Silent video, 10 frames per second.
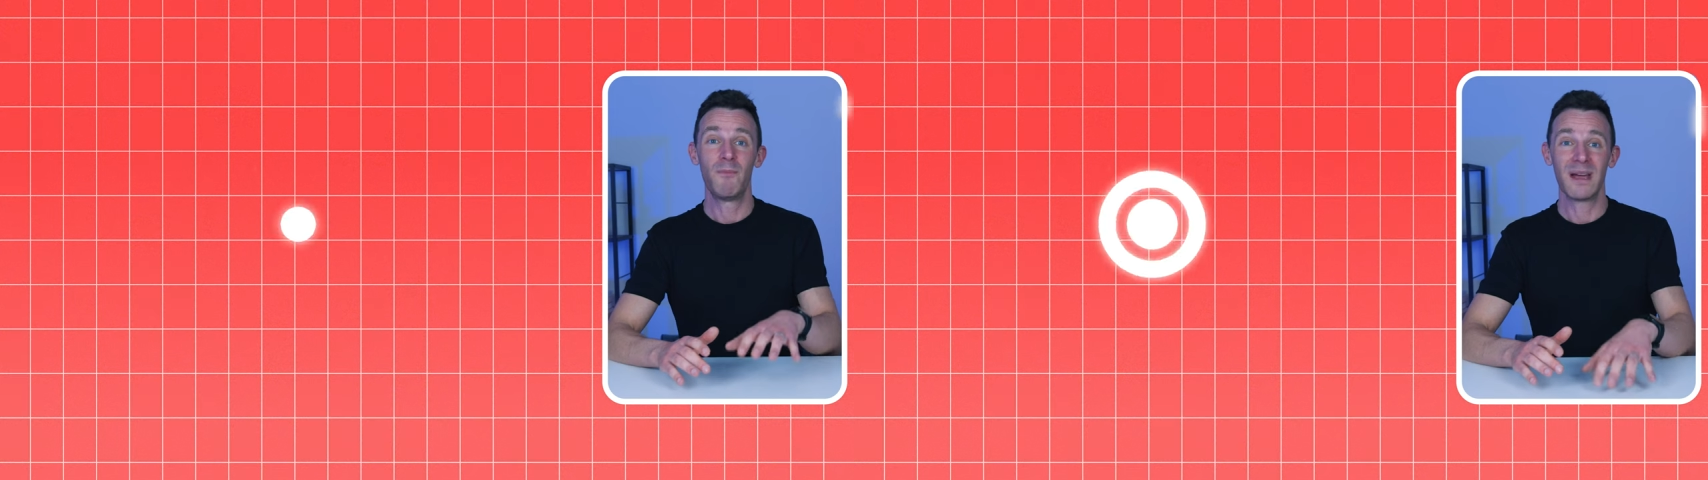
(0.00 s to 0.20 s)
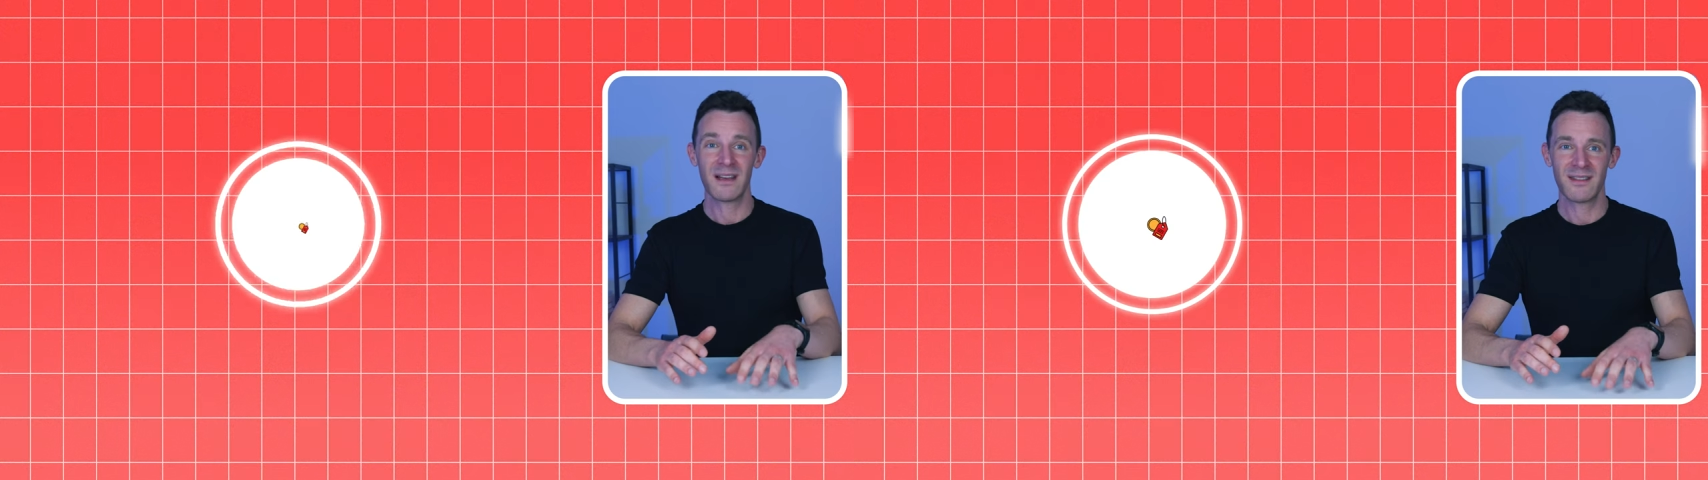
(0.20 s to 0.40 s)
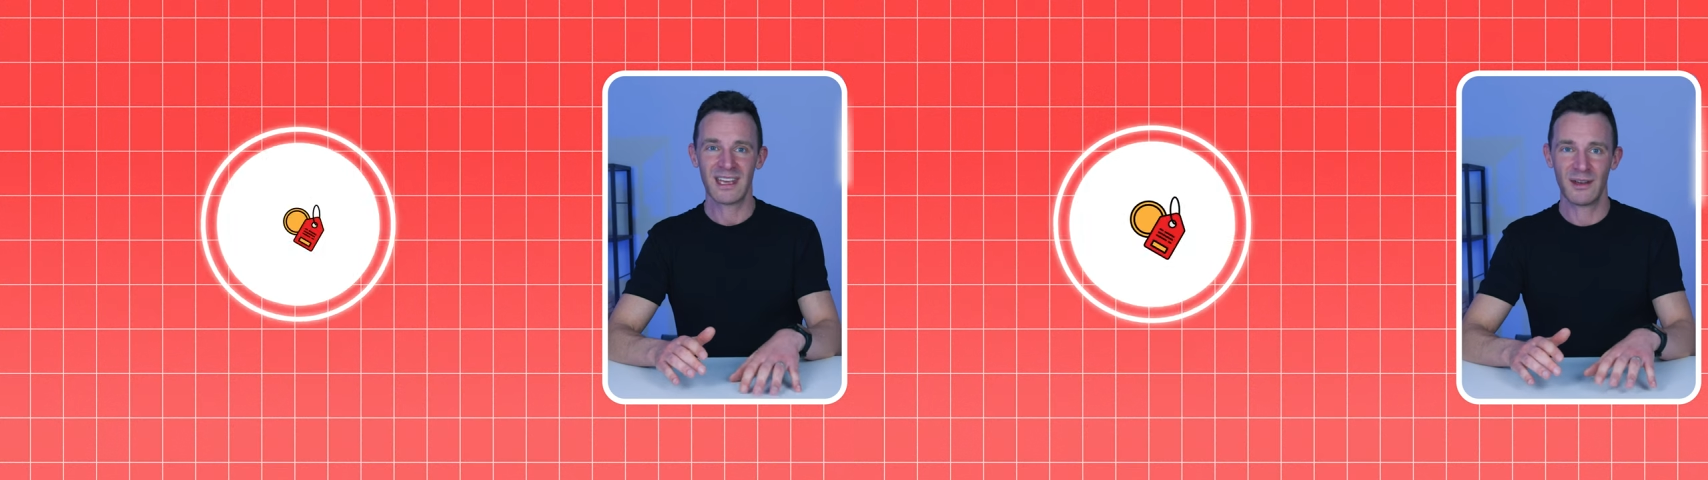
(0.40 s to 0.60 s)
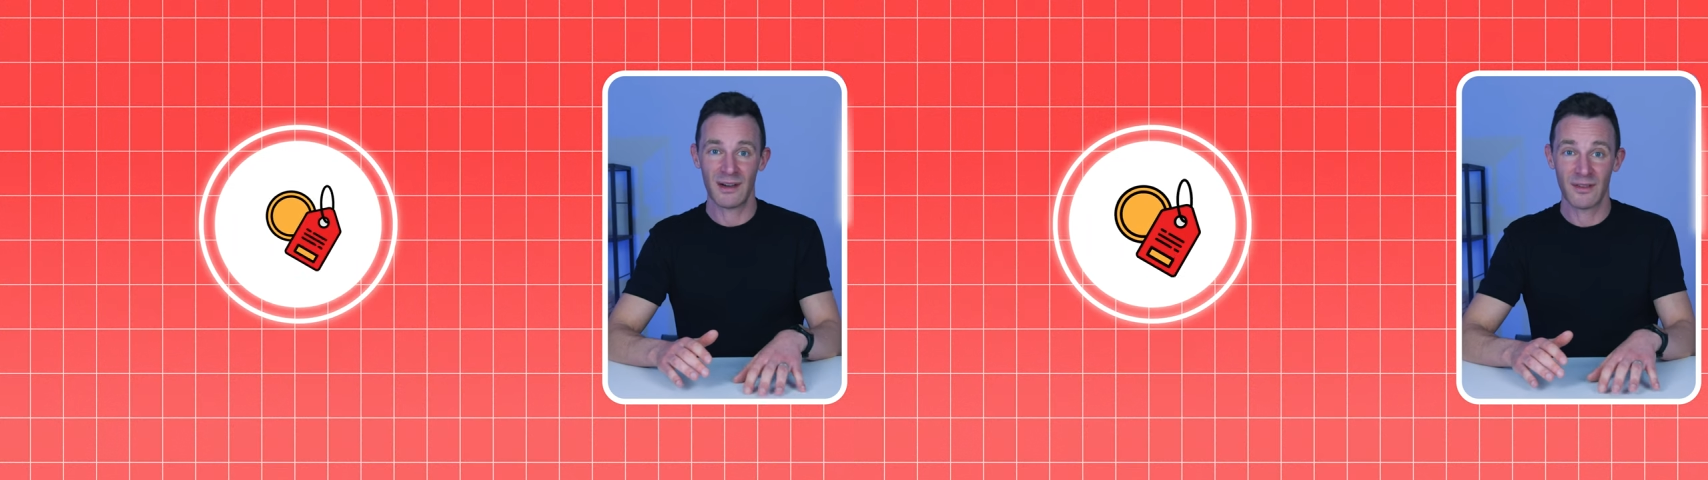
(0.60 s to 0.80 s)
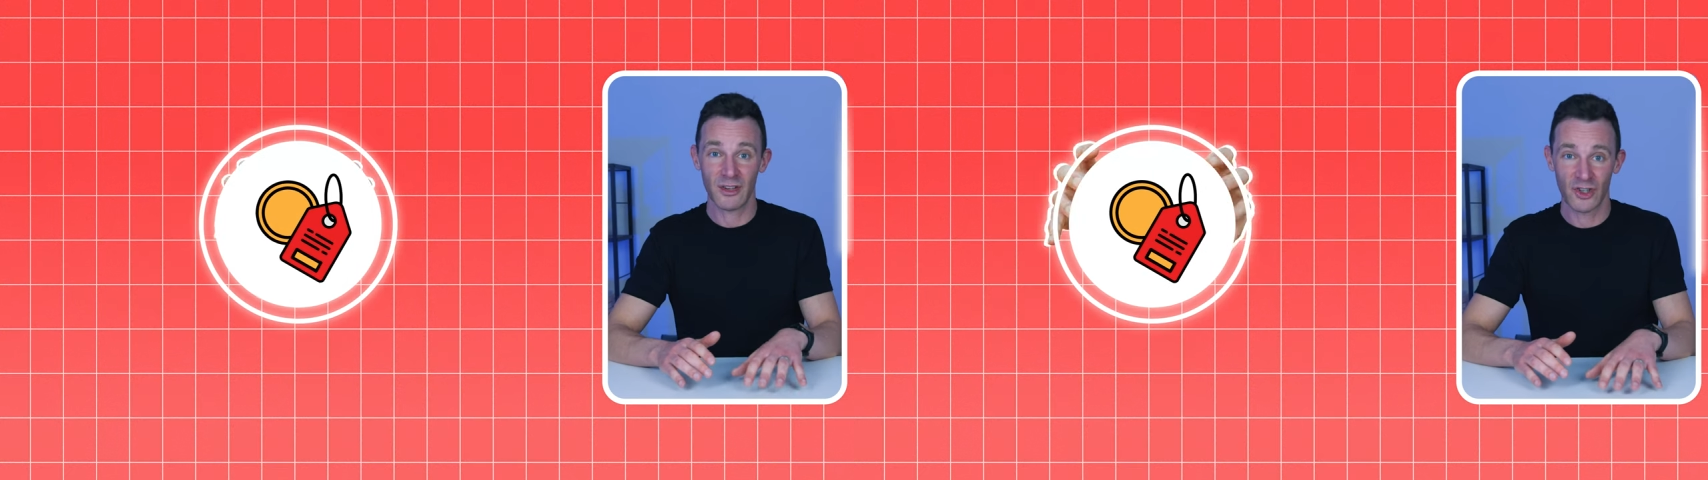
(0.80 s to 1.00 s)
The biggest thing
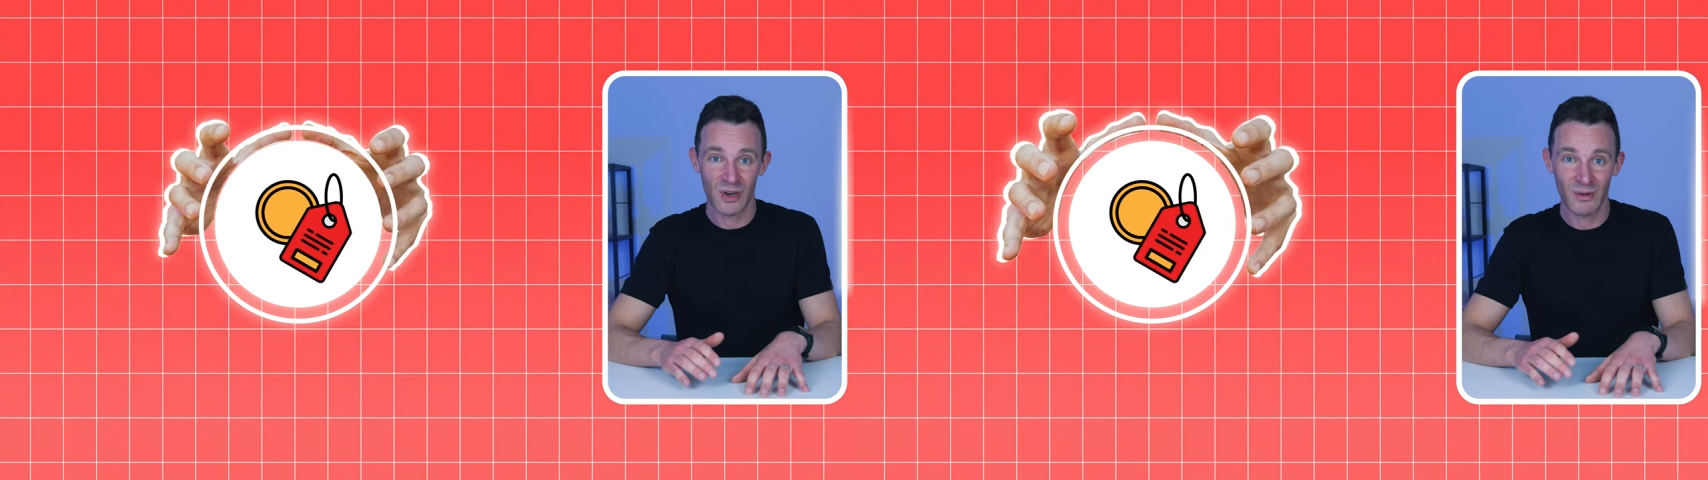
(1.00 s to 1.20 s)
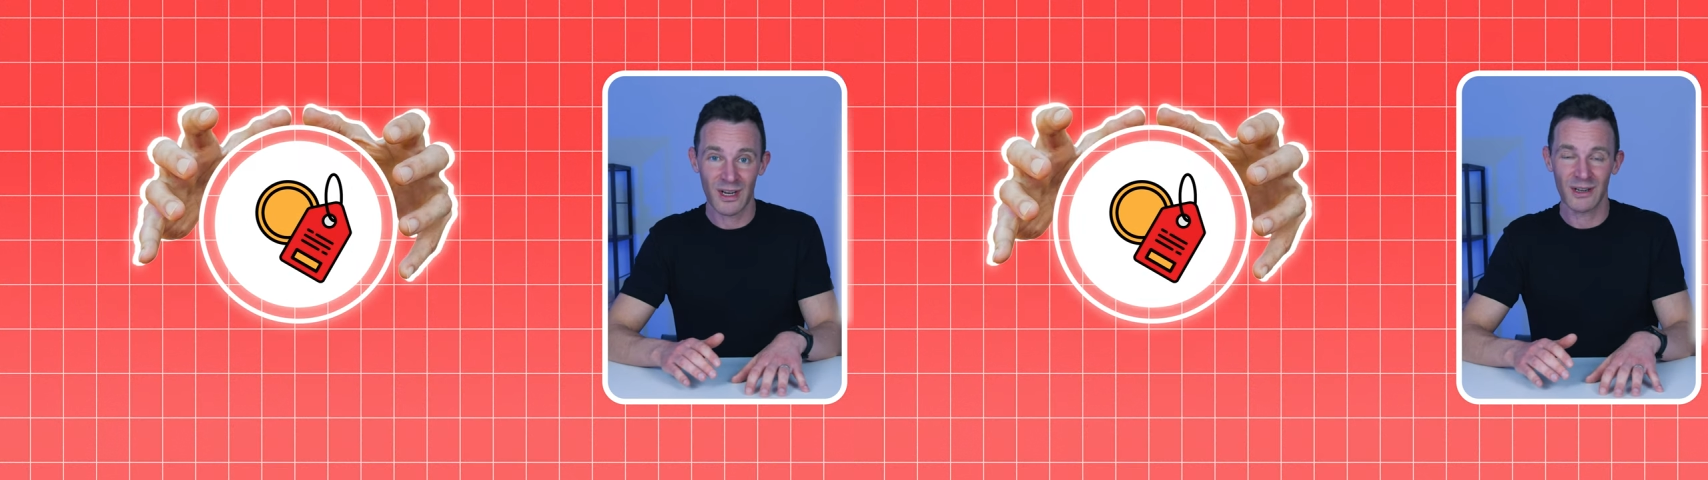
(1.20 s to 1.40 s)
you have control